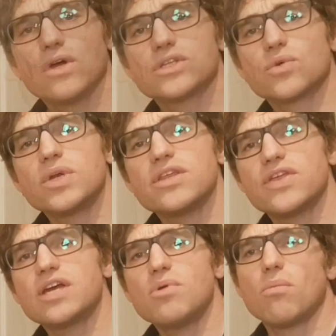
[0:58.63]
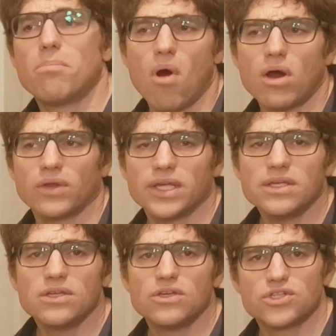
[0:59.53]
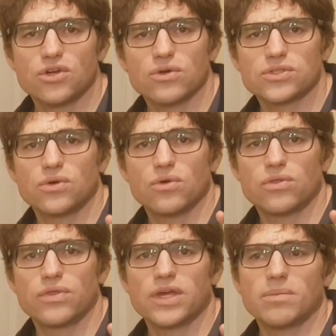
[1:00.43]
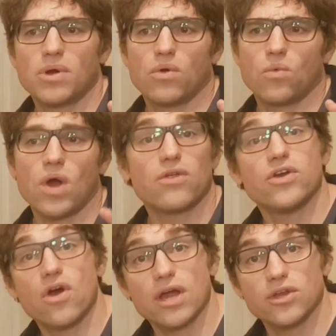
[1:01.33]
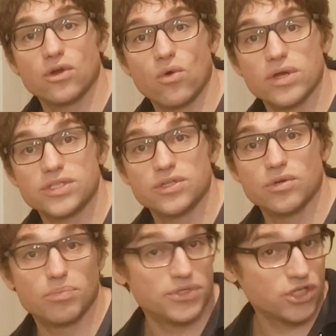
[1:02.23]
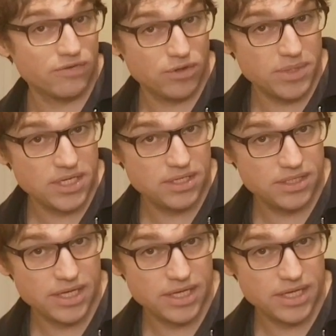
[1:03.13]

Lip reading: So when you think about bottling, you should also think about whether or not you're going to preserve your mead